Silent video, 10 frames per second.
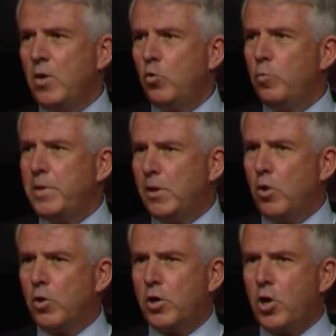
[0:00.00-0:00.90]
will be
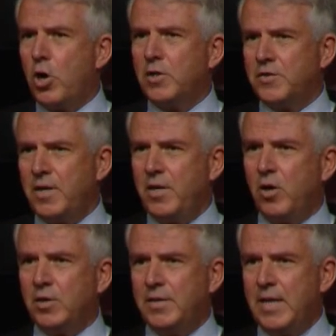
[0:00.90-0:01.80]
lower cost than they
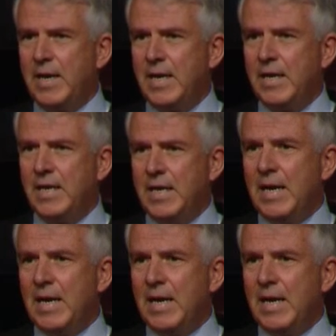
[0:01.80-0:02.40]
are today.